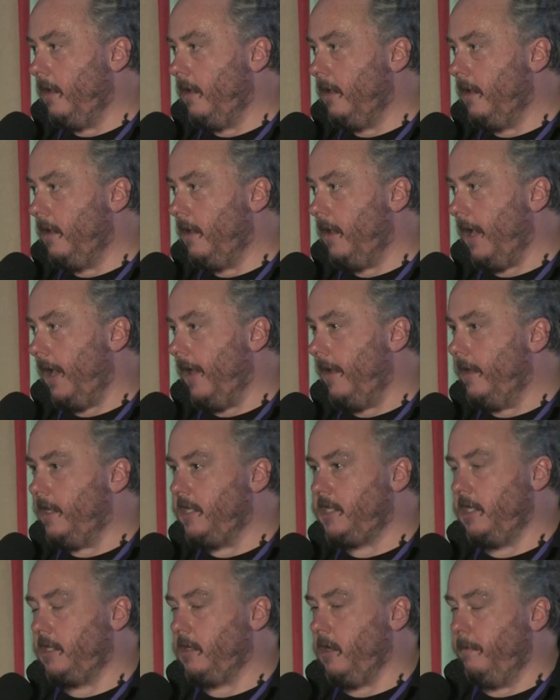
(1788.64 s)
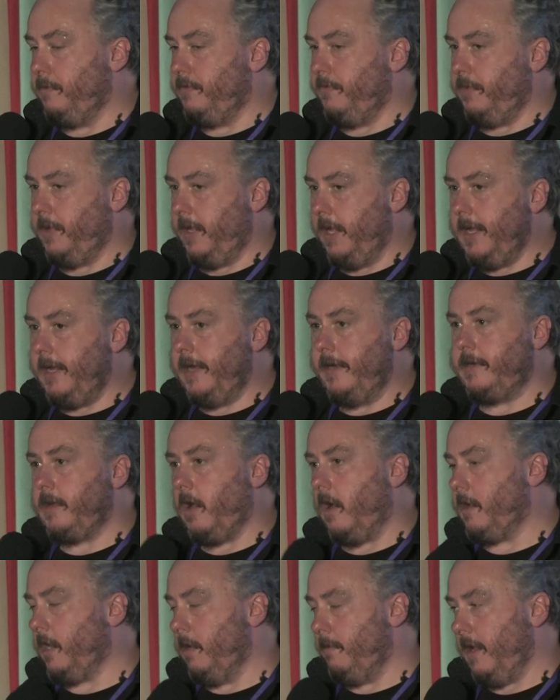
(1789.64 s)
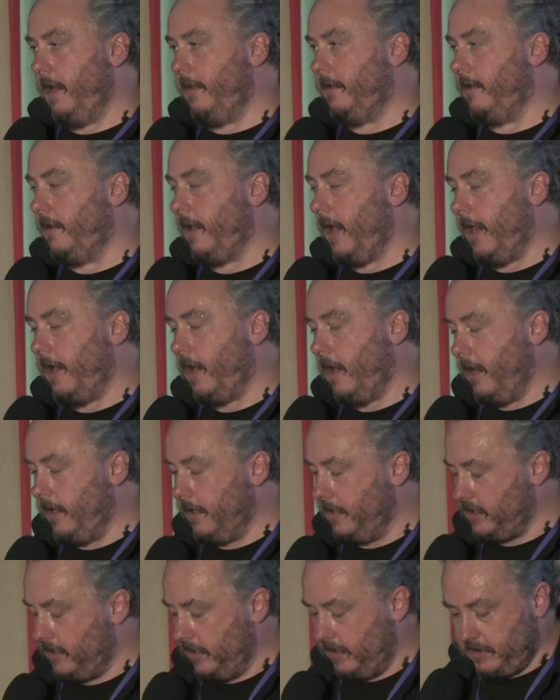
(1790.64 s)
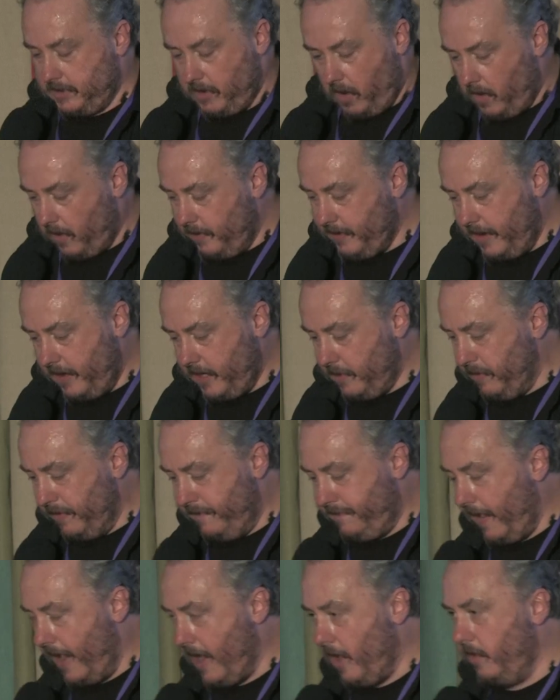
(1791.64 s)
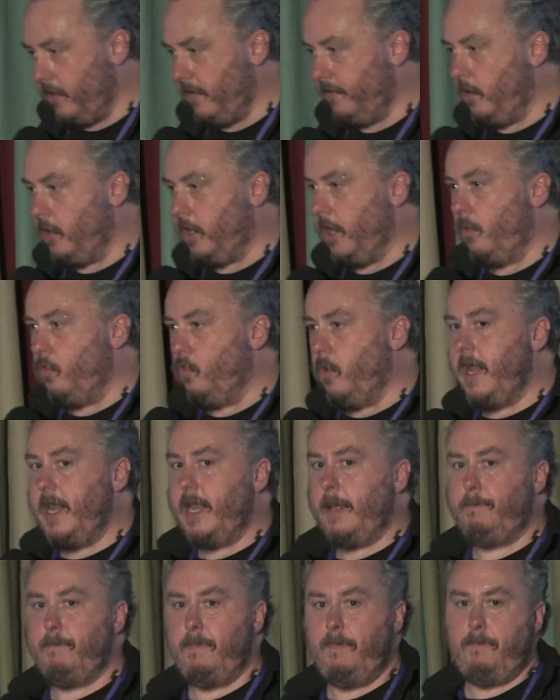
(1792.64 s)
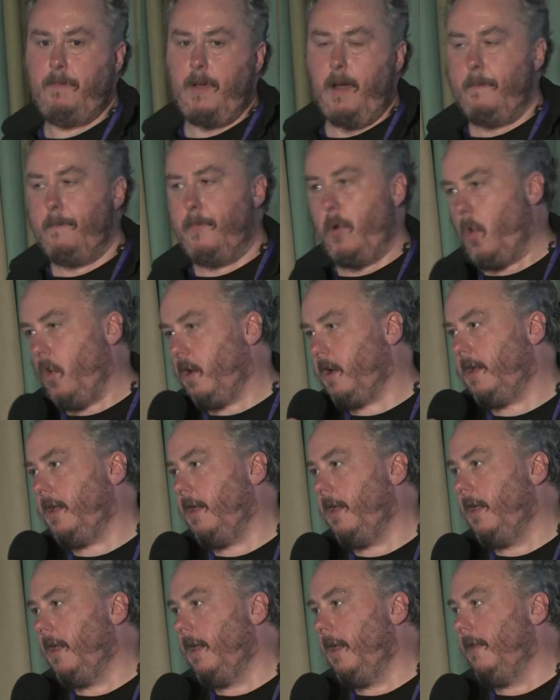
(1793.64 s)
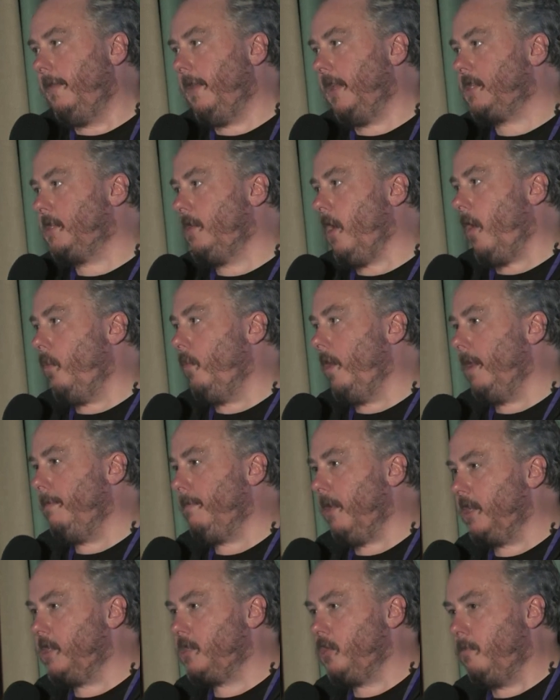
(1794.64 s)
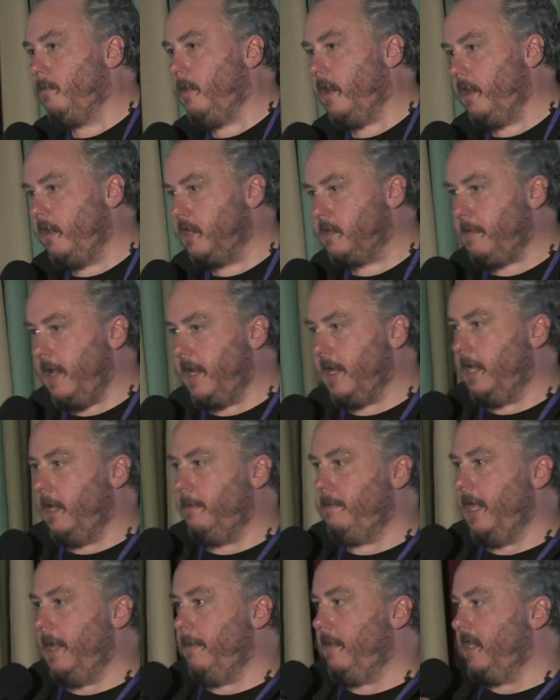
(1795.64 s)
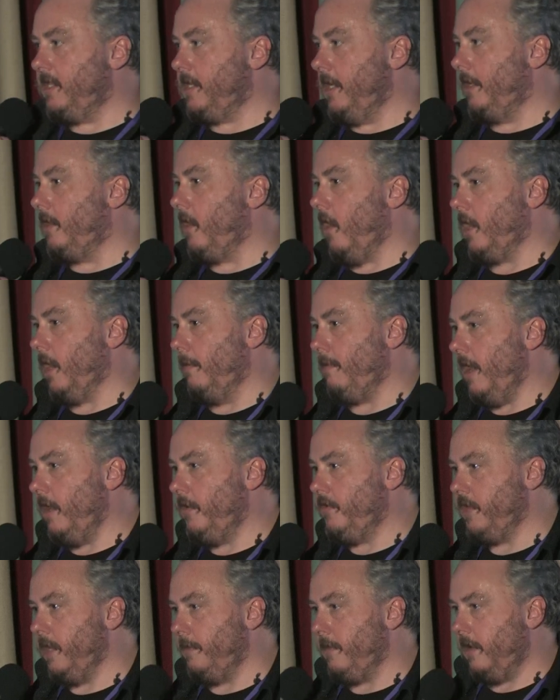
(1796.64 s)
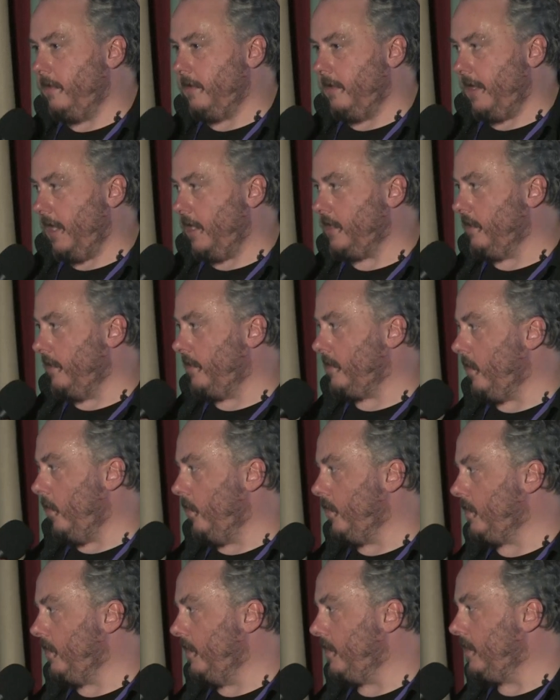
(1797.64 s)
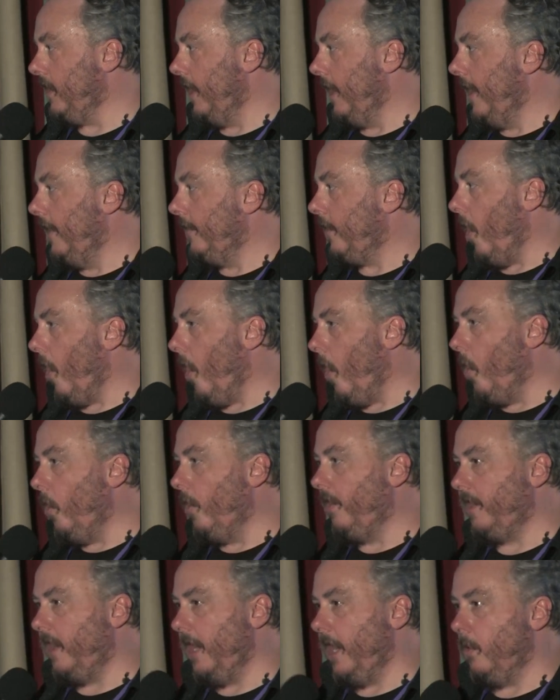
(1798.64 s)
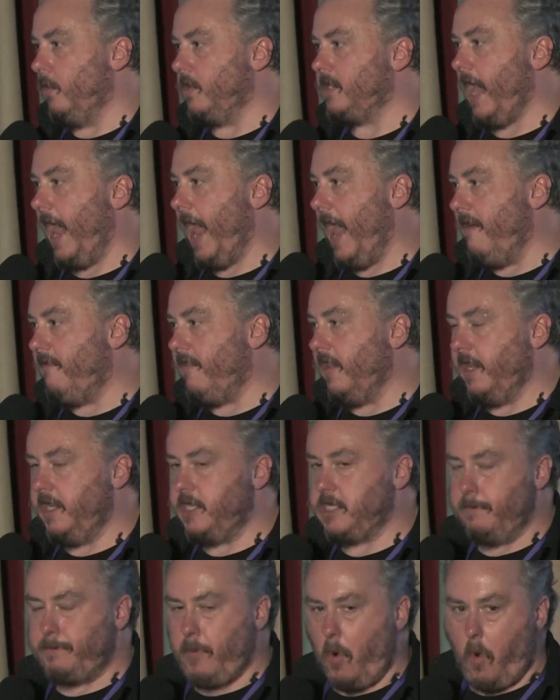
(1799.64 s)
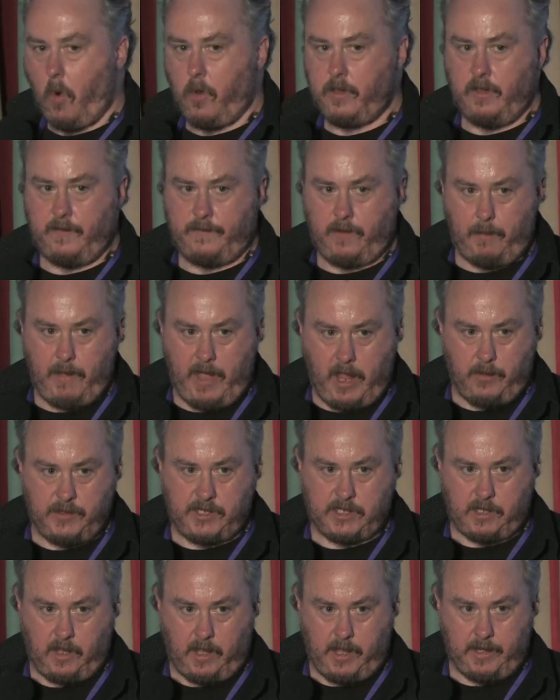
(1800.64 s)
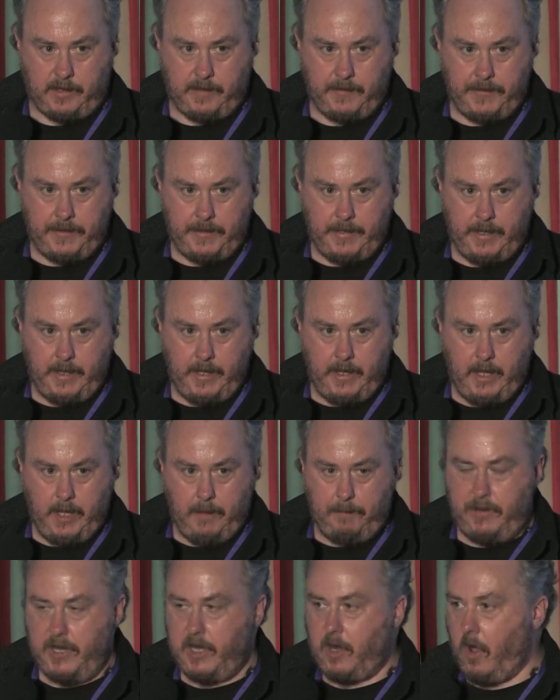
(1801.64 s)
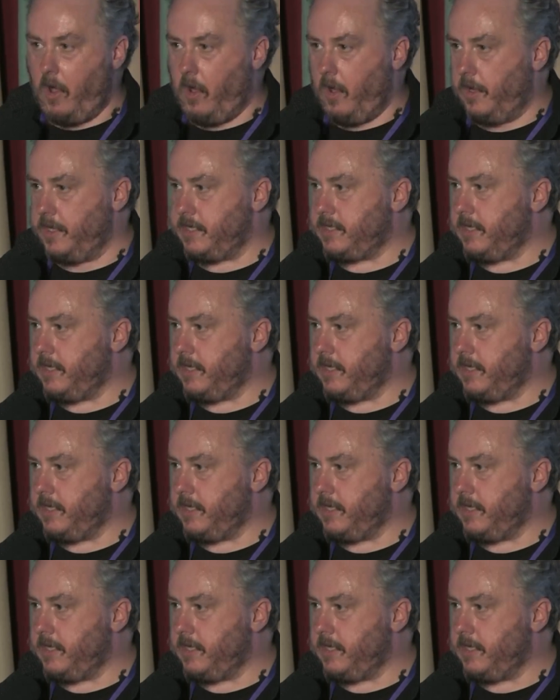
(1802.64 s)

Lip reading: and this is completely documented, and it's all there to be found. If you can read a book that's not written by somebody who's making a BBC documentary about the National Socialists. The whole thing was heavily supported from outside because